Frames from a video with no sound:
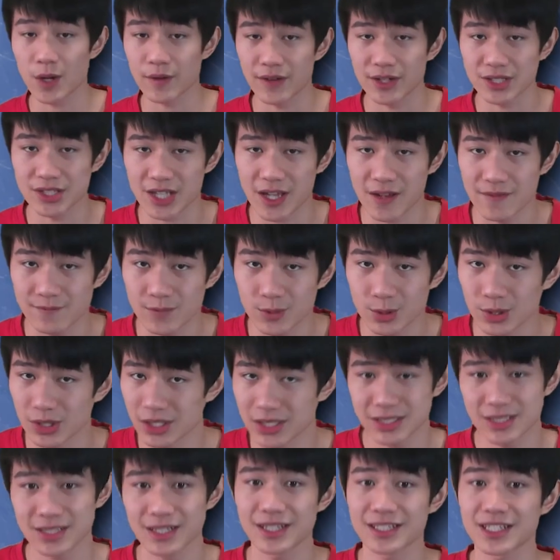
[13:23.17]
all I've got time for
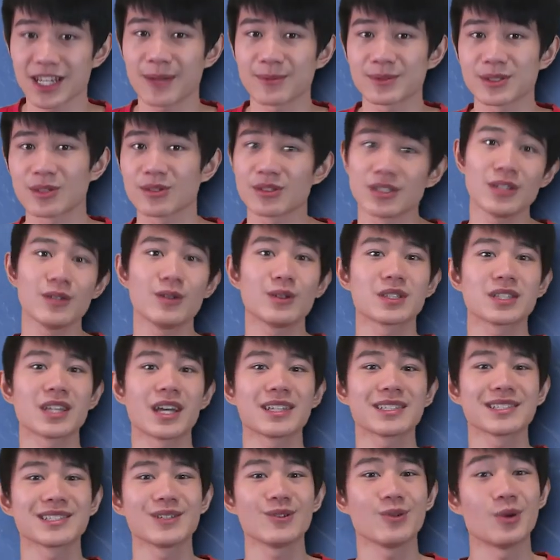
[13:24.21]
in today's episode. Huge
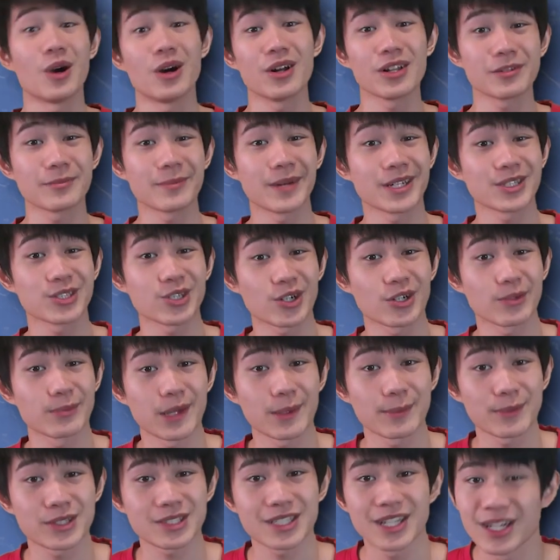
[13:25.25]
thanks to all of my channel
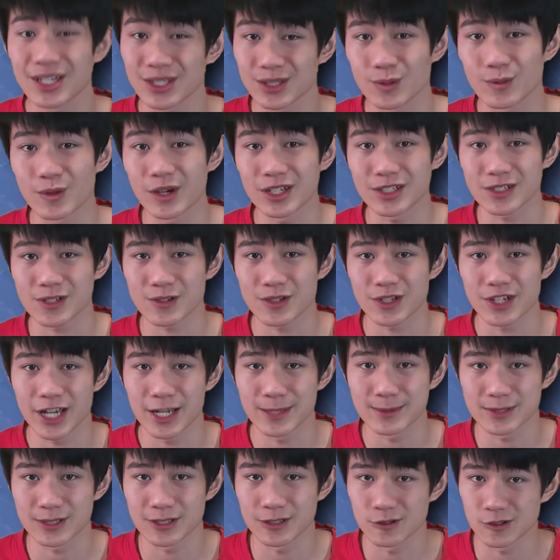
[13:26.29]
members. You guys are the
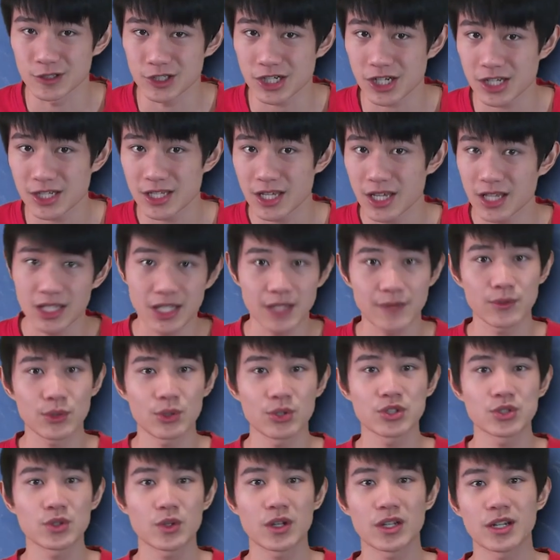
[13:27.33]
absolute G's. If you
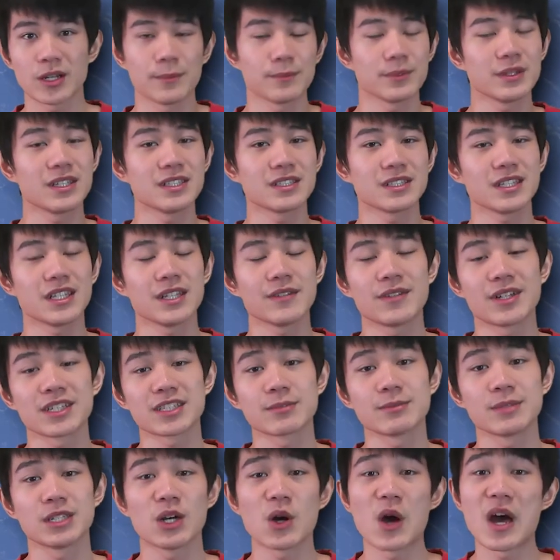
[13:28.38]
enjoyed, please leave a like
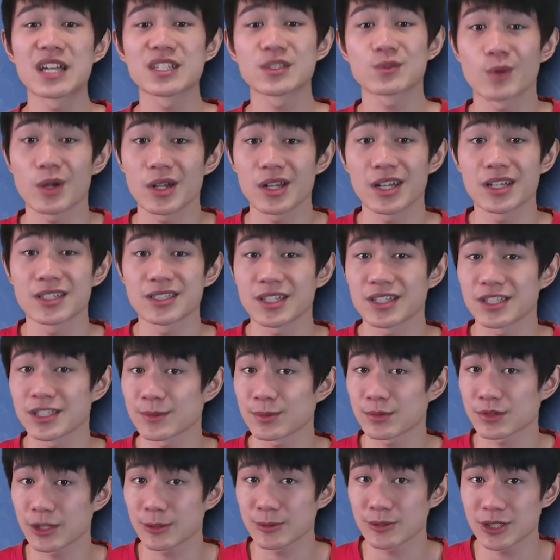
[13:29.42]
down below, as well as a
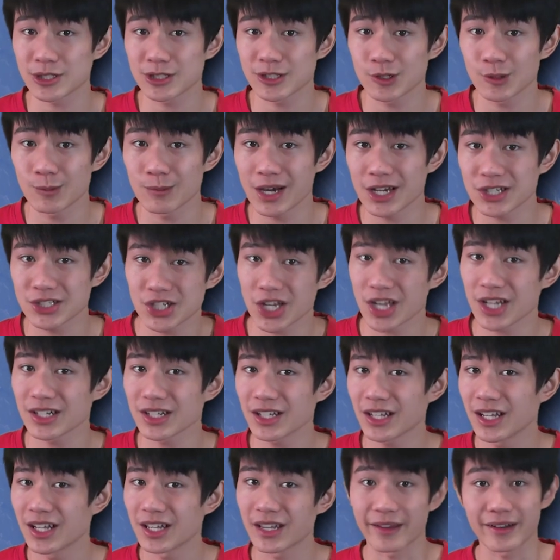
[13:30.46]
subscription to my
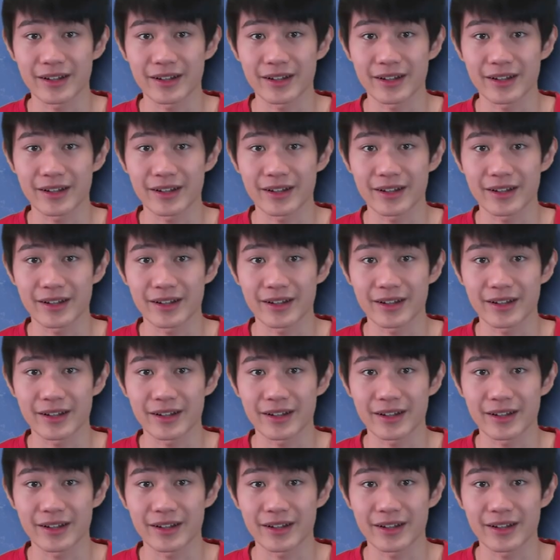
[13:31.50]
channel.